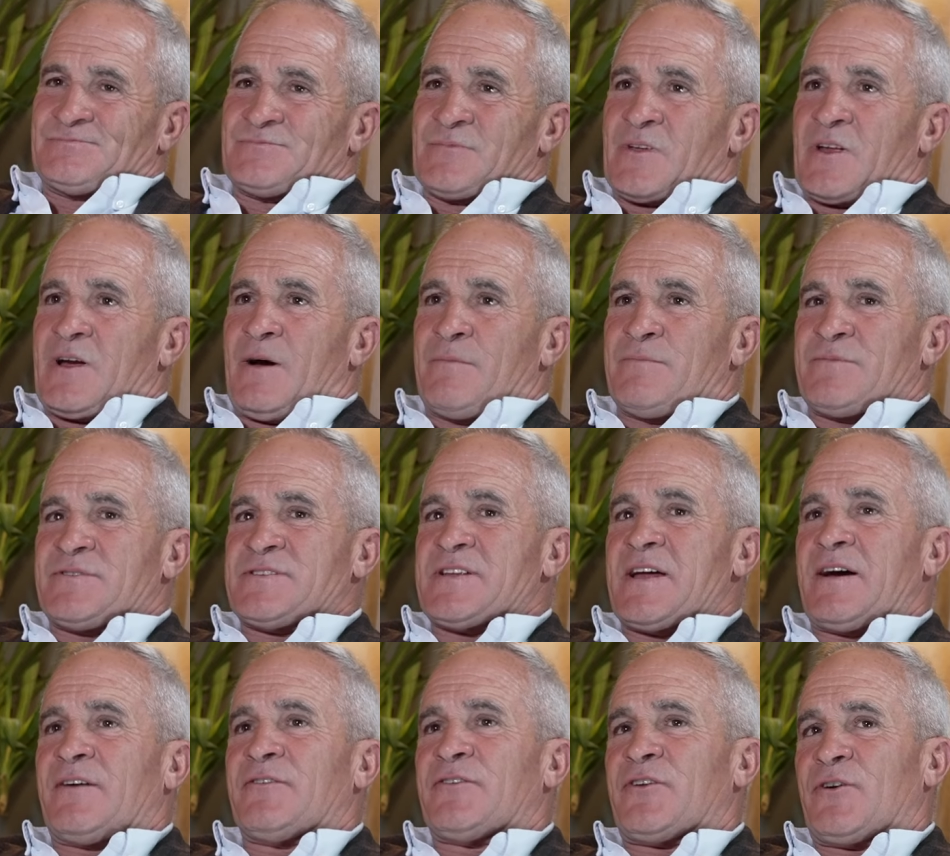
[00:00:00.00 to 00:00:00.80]
It's
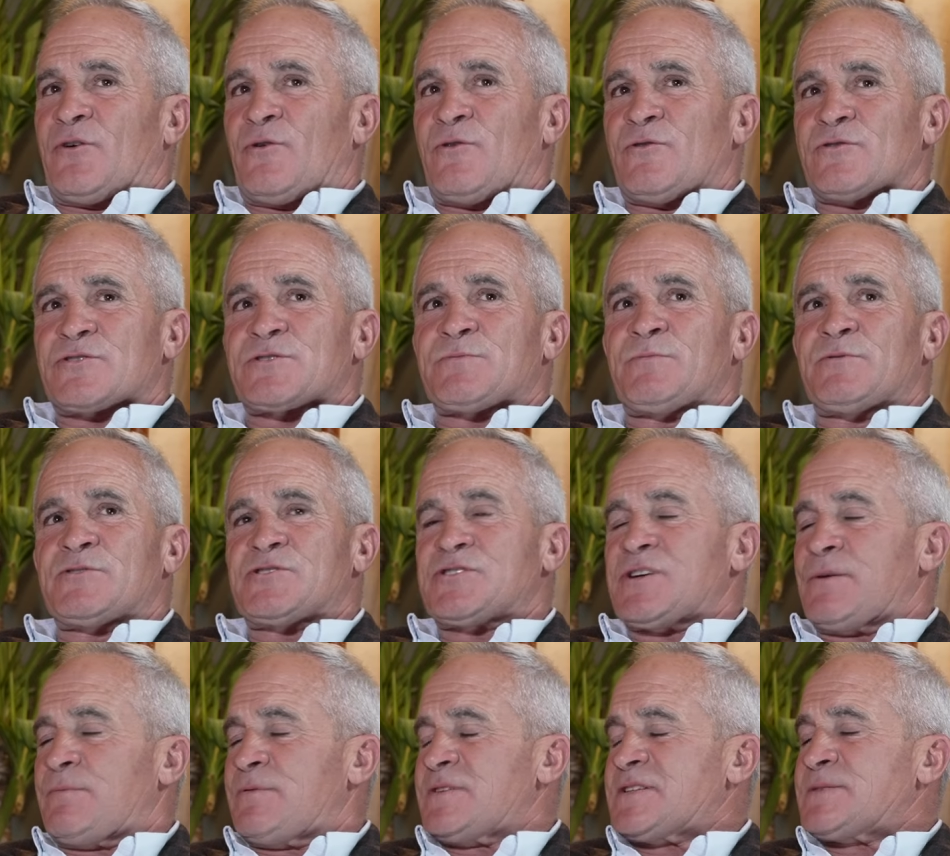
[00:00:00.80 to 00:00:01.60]
down to
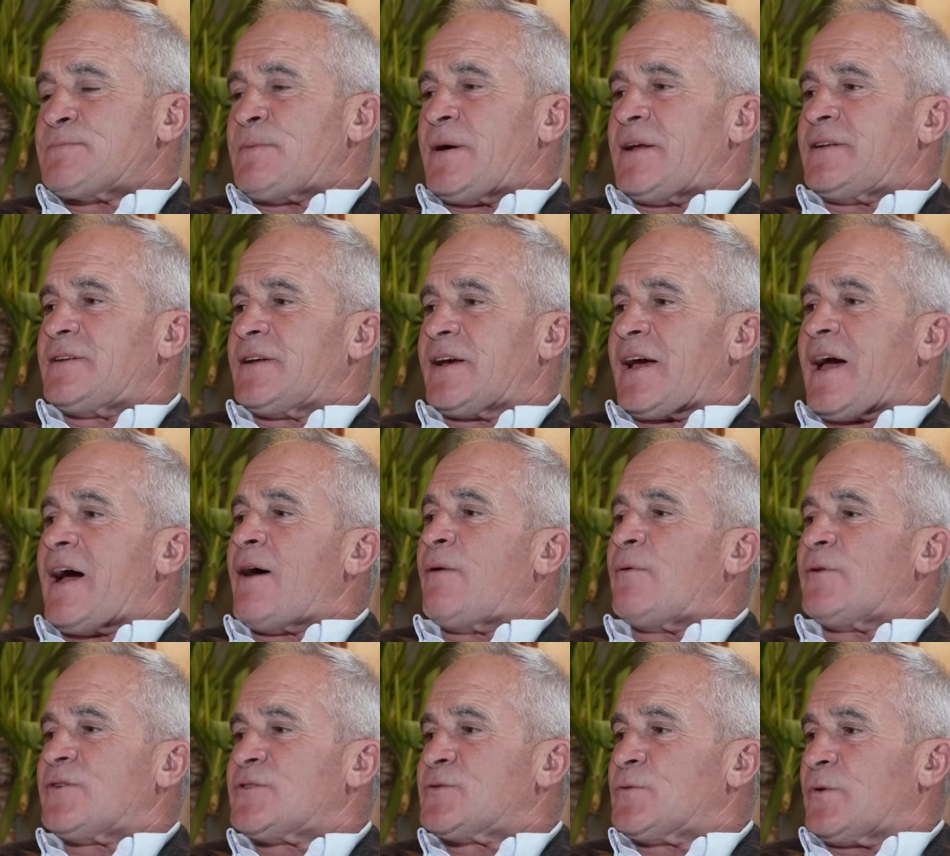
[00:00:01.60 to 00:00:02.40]
horsemanship and spending
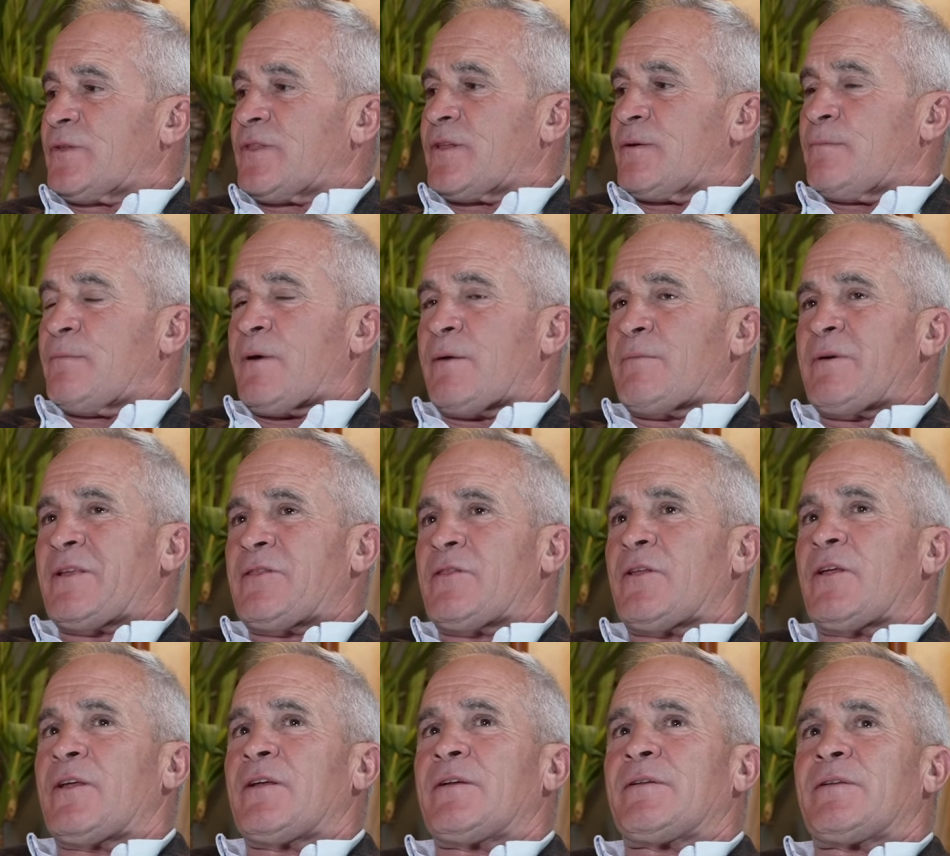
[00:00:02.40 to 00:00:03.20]
hours with them. I mean,
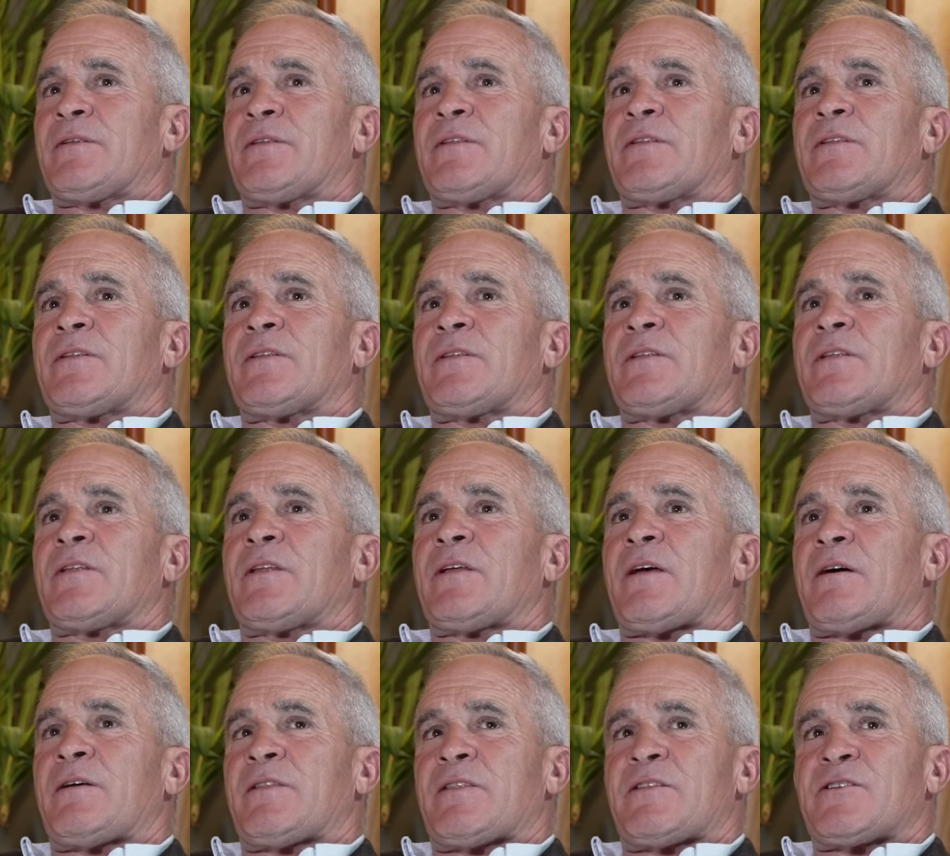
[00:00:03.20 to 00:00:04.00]

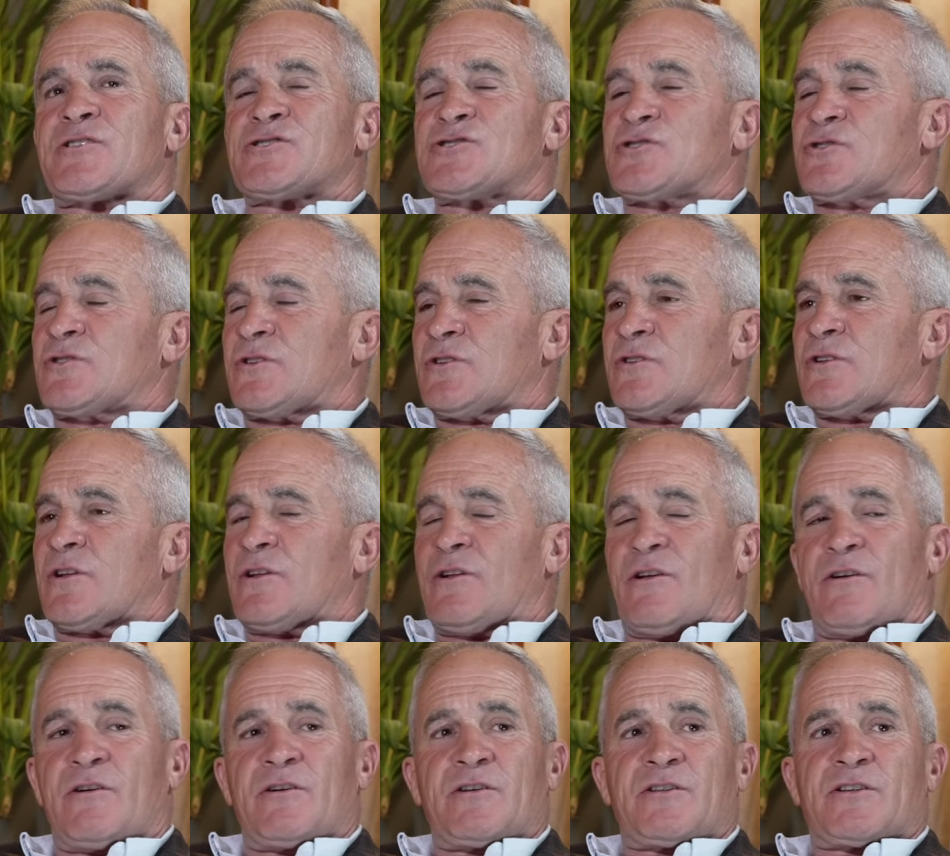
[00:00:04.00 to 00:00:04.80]

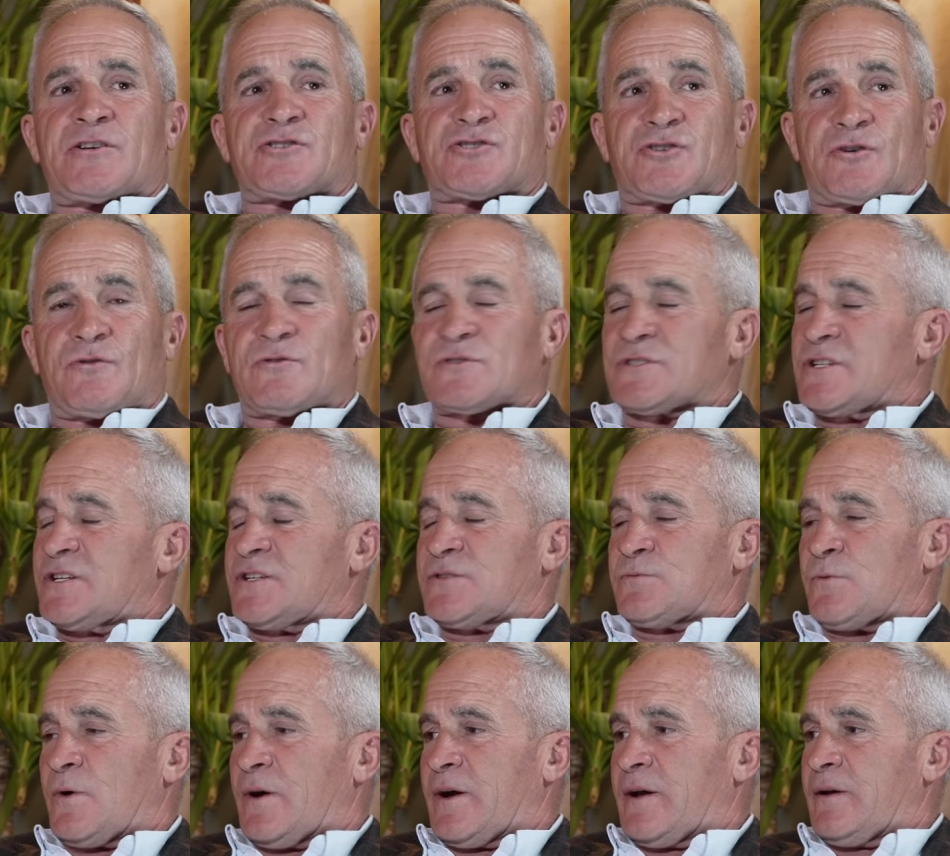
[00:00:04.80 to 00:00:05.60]
the
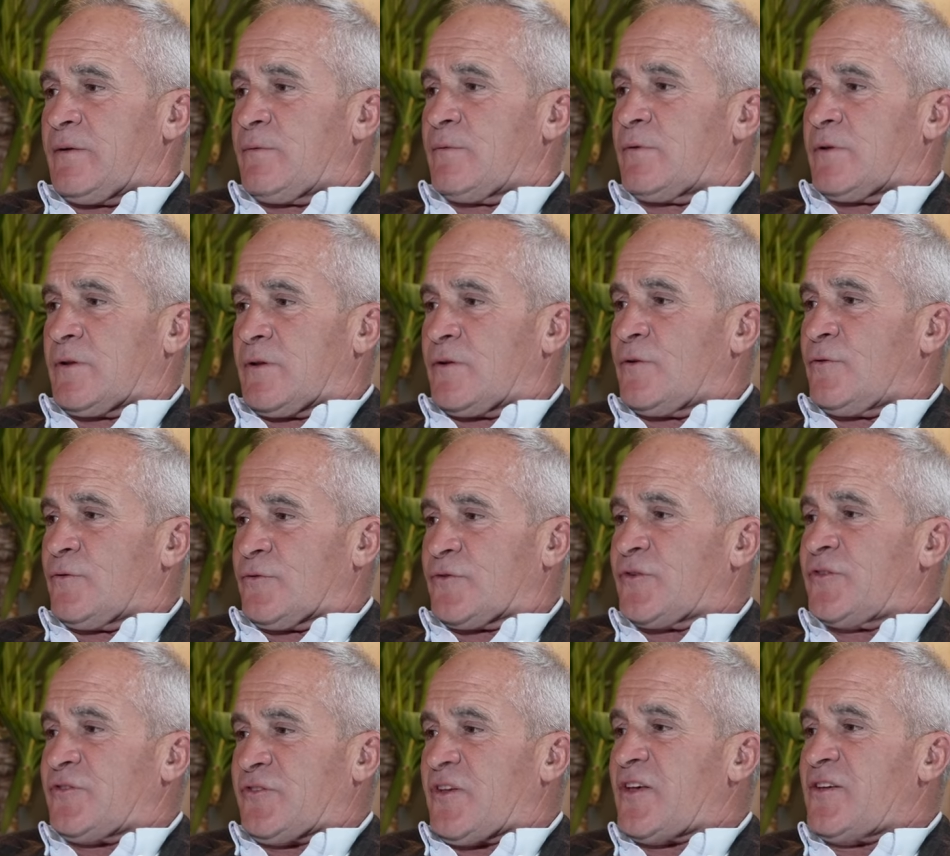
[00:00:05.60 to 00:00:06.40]
shortest way with the
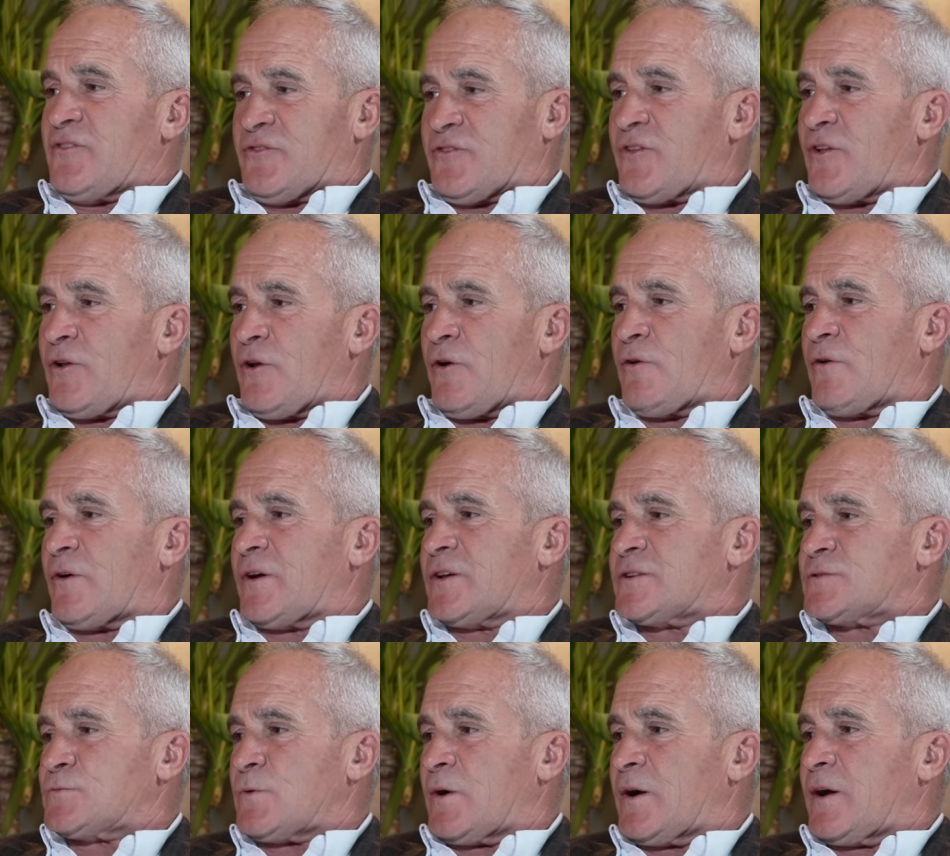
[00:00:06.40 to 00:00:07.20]
horses is the
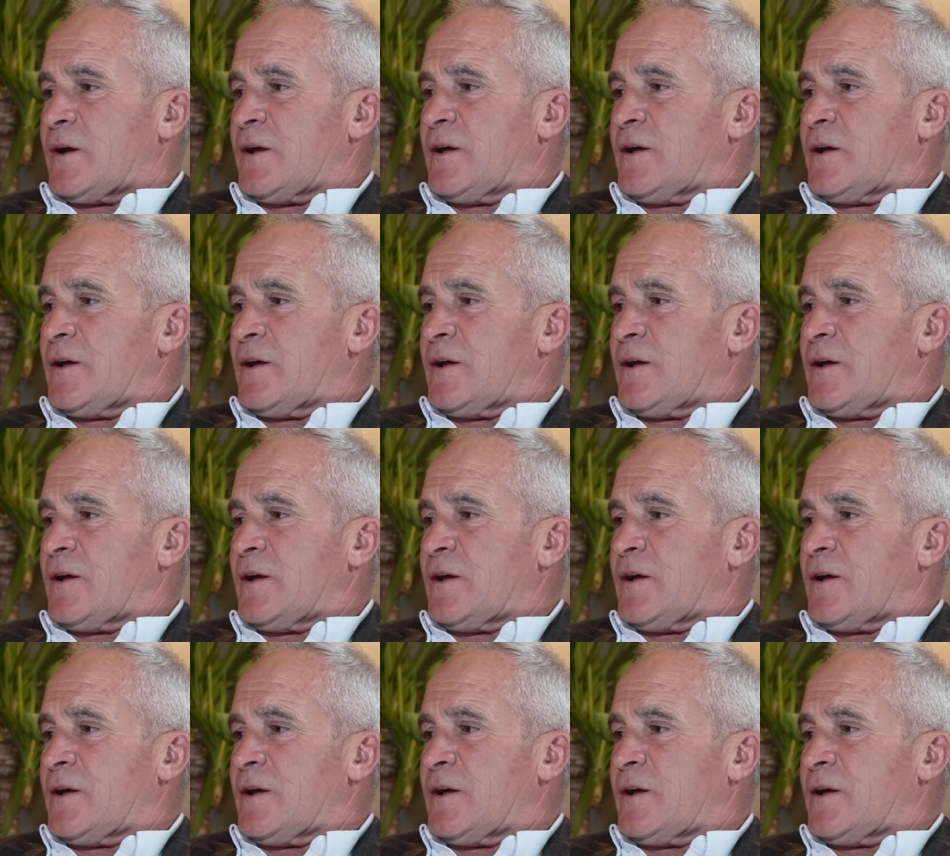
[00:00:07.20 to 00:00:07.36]
longest way.